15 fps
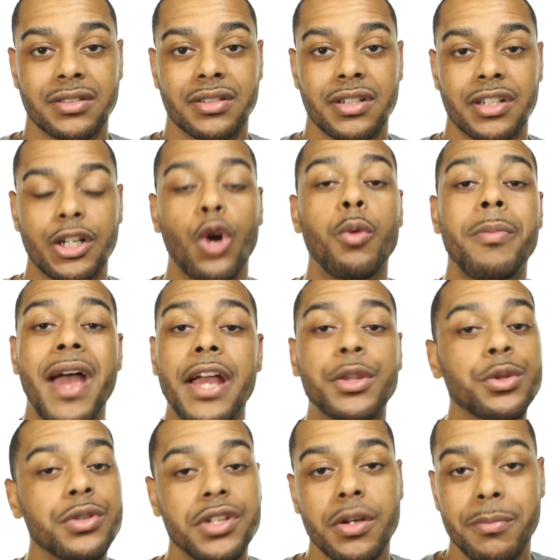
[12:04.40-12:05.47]
Go back
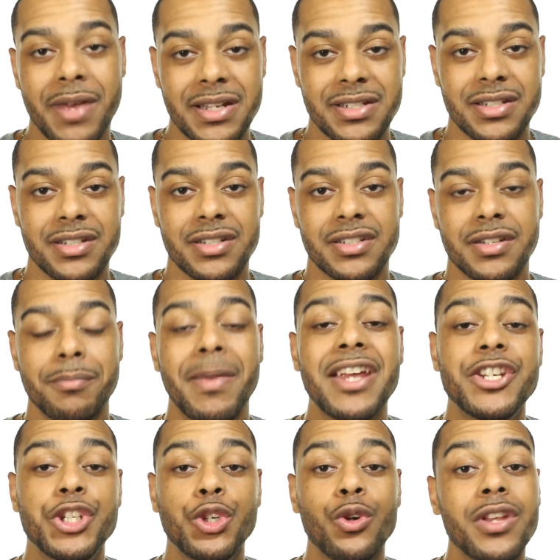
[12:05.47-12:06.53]
through your messages. Make
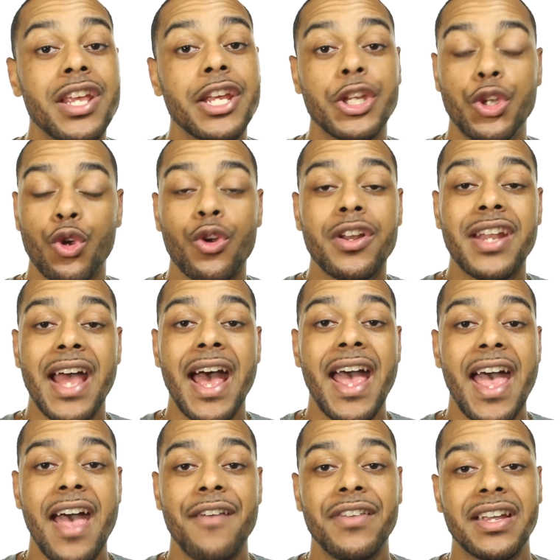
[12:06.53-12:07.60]
sure that you're not
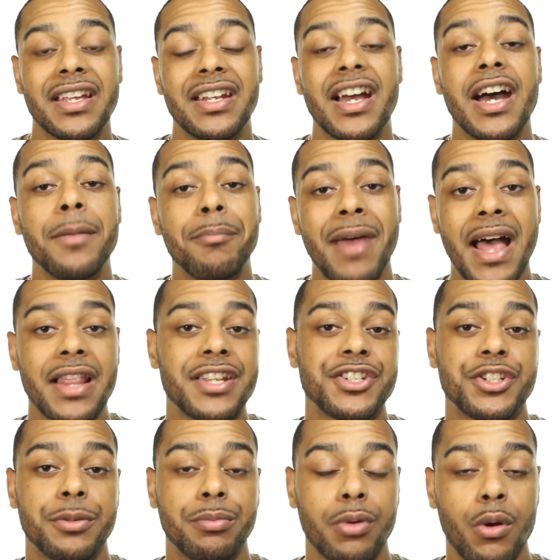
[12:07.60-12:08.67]
having an unbalanced
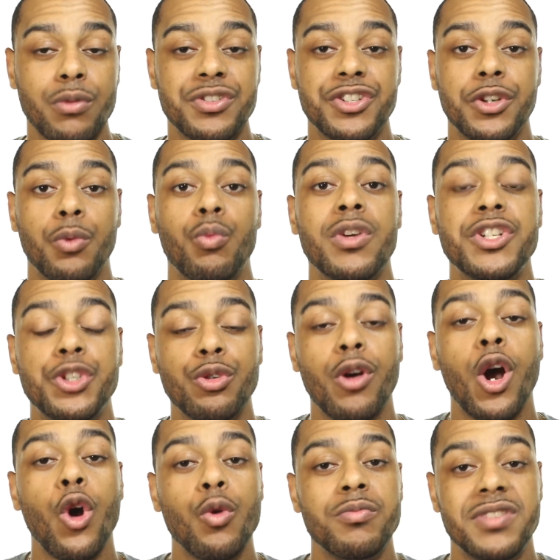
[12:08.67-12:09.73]
approach to what you
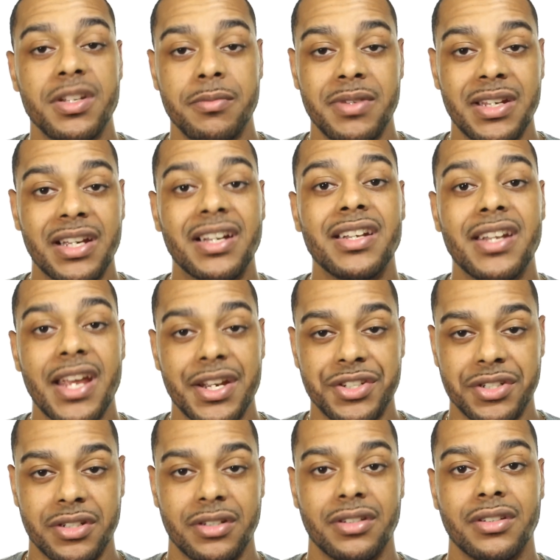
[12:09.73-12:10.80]
hope to be a
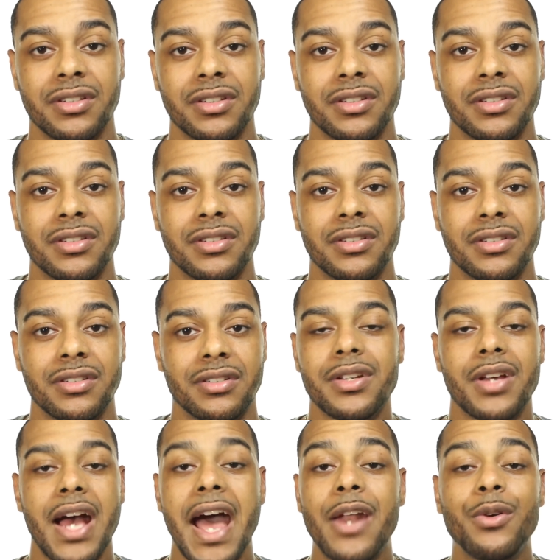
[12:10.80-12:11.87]
connection.
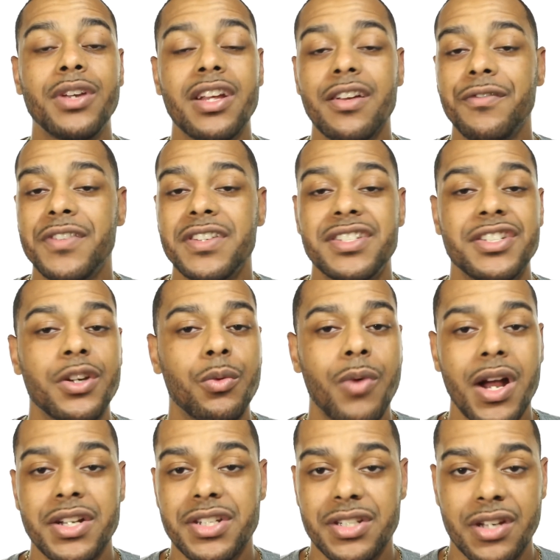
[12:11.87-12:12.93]
I don't care if he still
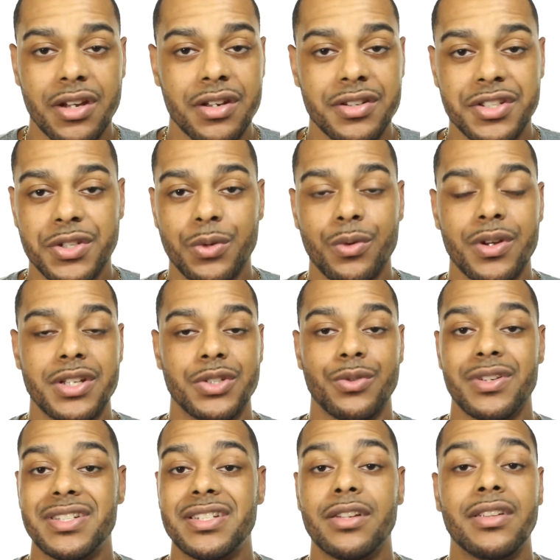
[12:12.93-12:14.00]
watches all your stories or he
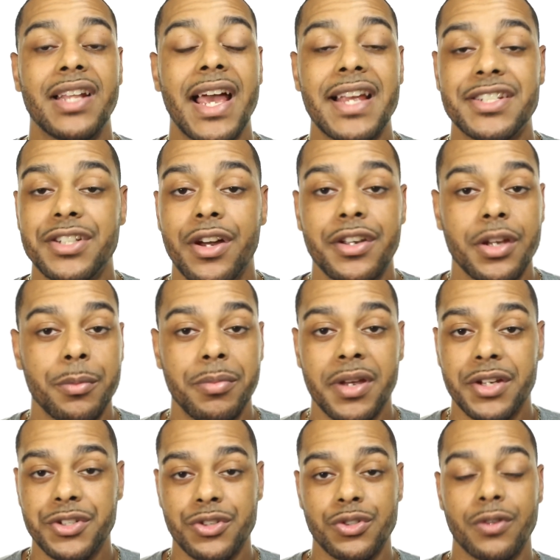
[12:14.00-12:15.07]
still likes all your
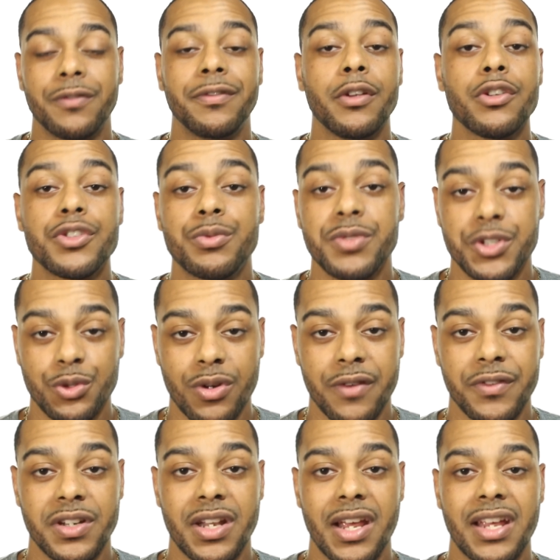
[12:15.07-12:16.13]
pictures or flirts with you
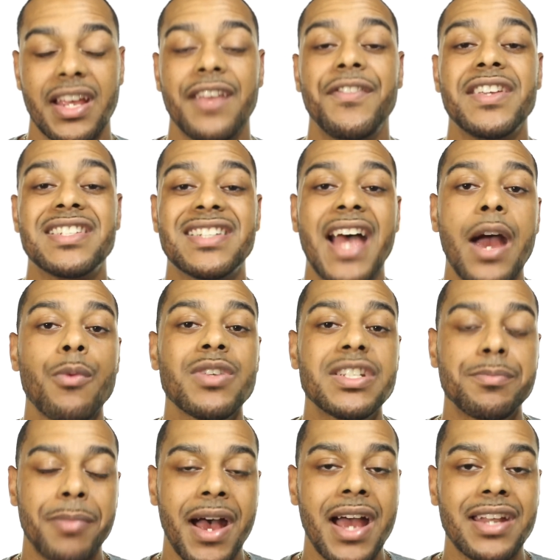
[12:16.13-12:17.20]
every day. If he's not
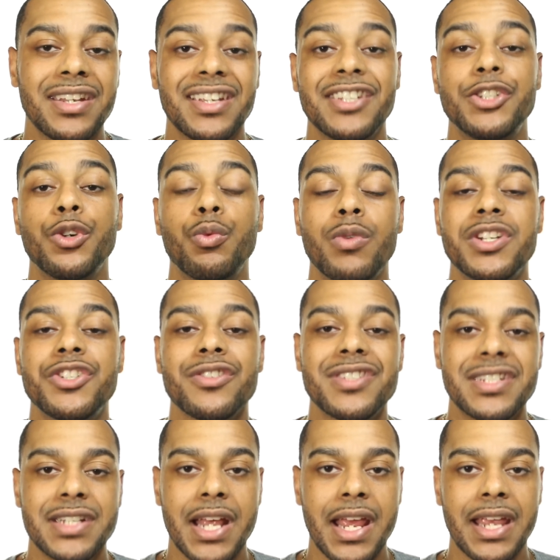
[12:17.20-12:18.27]
responding to what you're
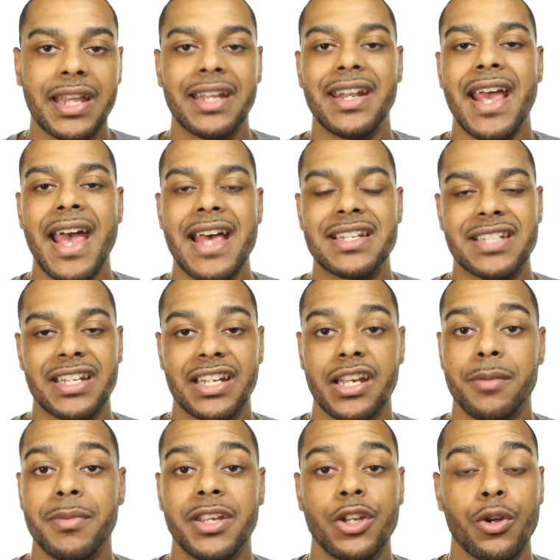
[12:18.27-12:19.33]
saying and asking
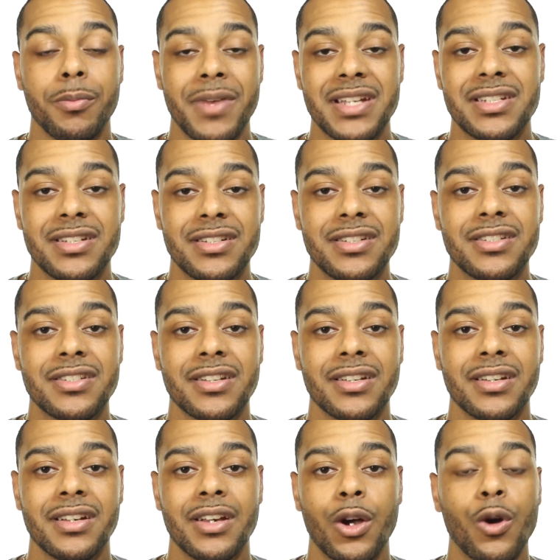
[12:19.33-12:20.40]
him in your messages,
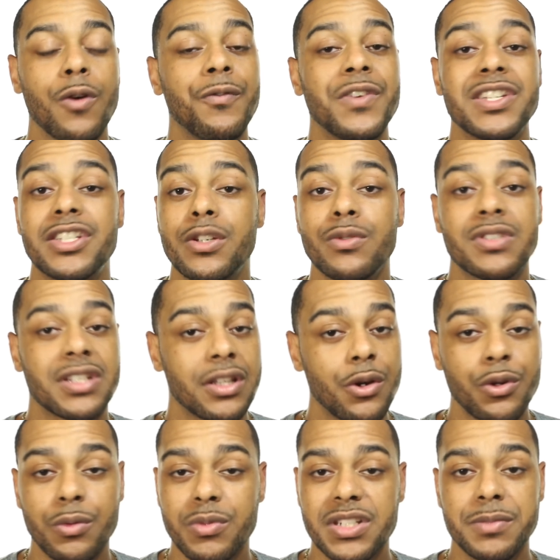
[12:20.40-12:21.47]
or if he's too slow
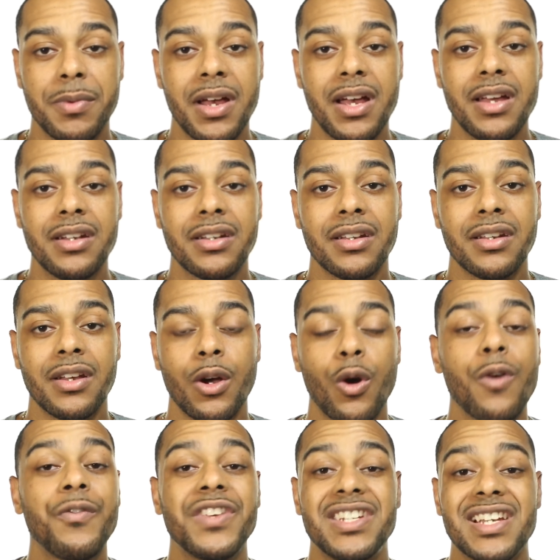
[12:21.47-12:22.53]
to respond, or
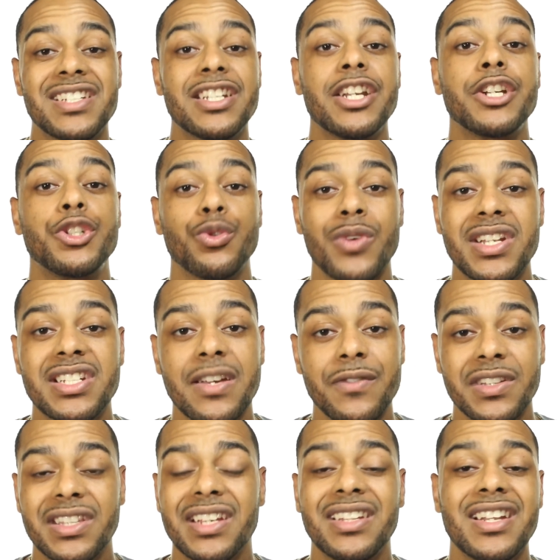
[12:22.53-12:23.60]
if he doesn't address
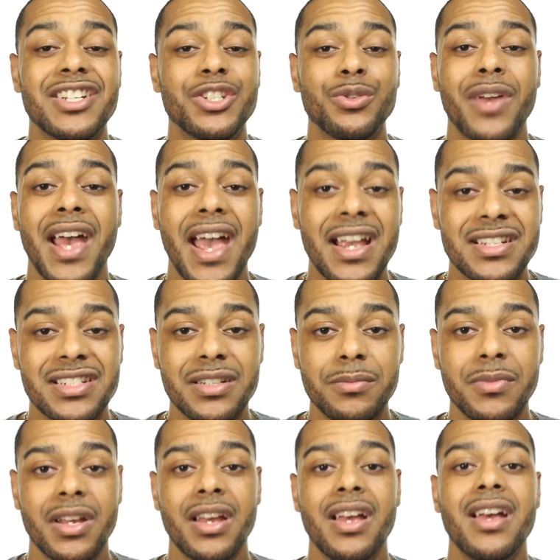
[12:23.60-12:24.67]
everything that you asked him,
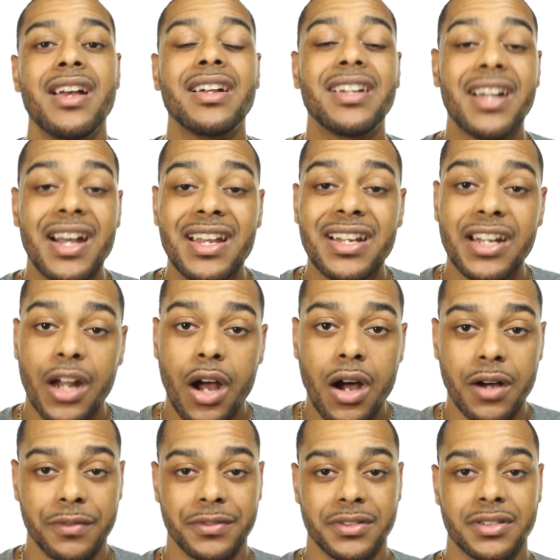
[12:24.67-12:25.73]
cut it
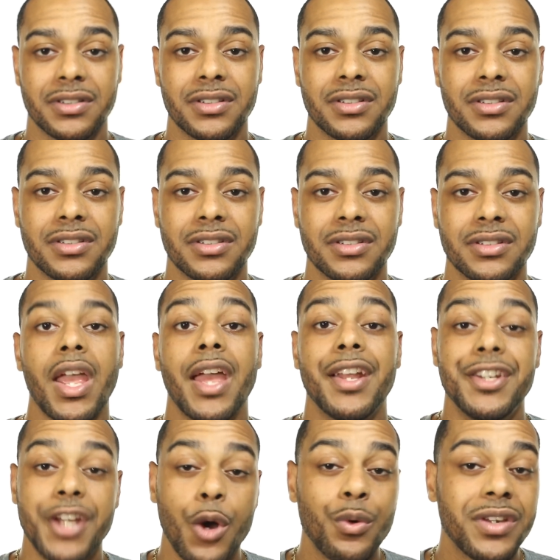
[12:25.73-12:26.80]
off.
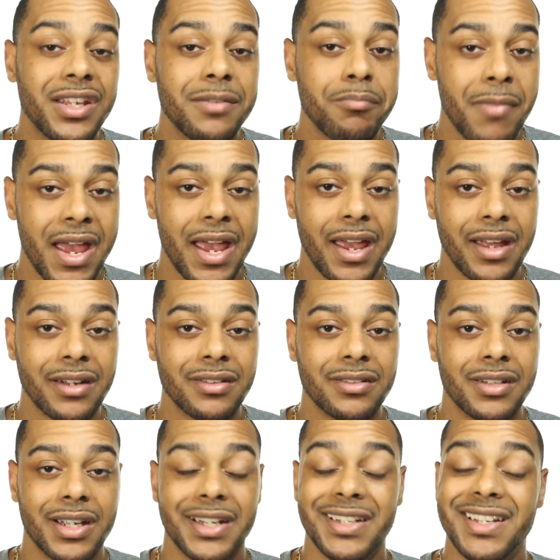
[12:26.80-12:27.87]
Don't get mad,
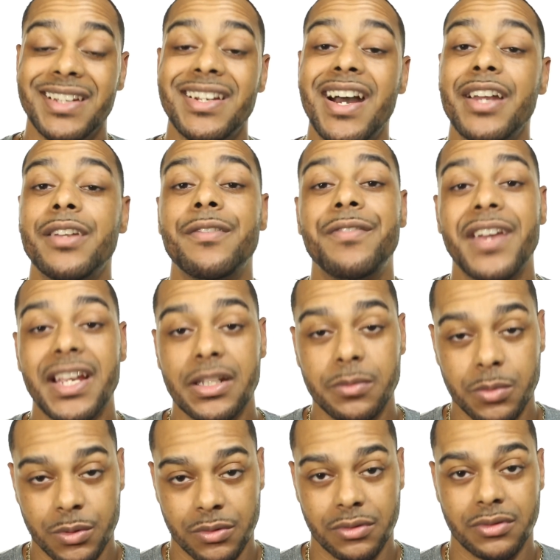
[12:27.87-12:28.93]
get
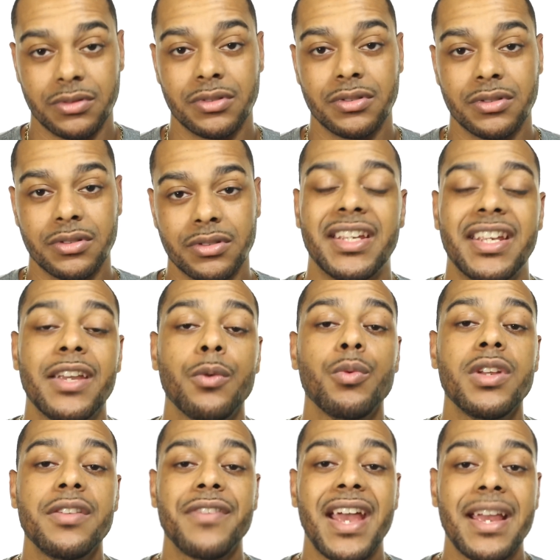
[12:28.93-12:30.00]
unavailable. Get rid
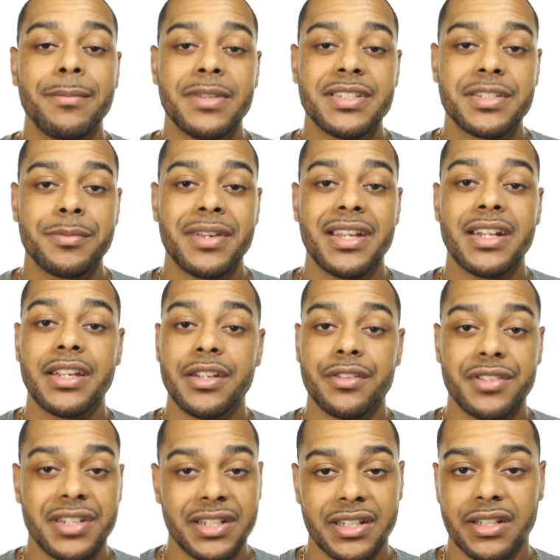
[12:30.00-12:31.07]
of aimless men in your
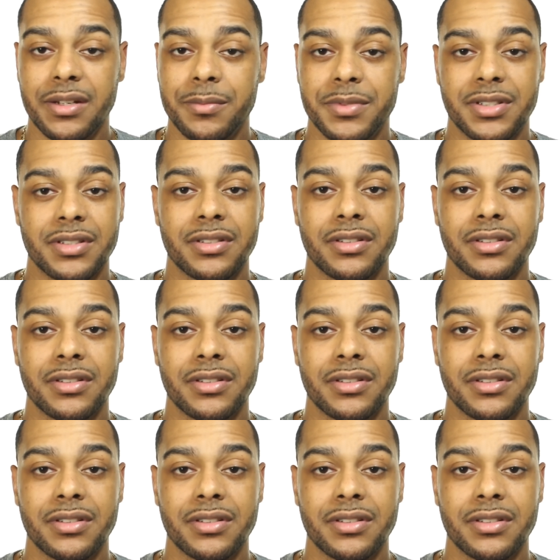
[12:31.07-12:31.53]
DMs.